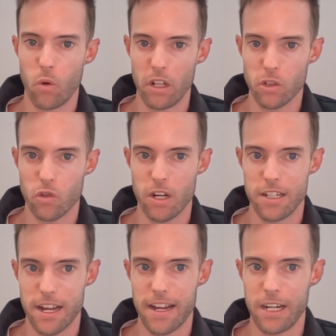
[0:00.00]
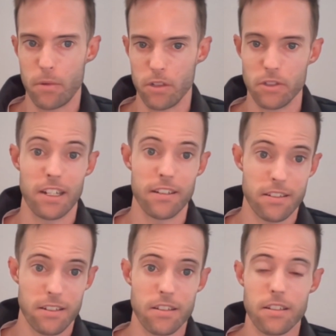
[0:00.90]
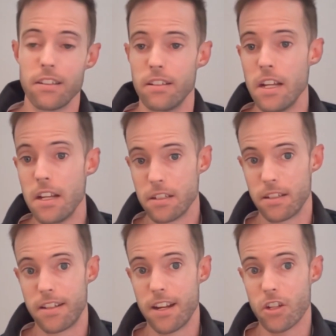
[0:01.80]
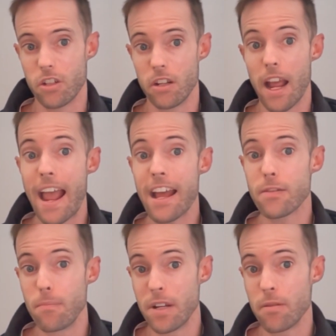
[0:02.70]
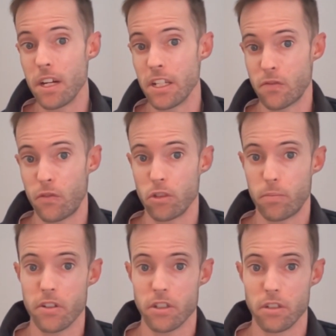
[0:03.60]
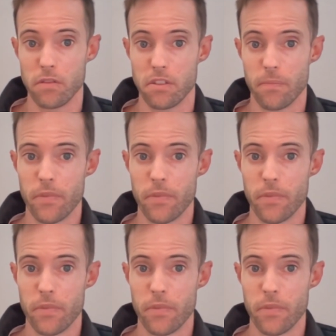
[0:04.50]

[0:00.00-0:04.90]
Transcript: well-trained AI models that assist in detection and minimize false positives.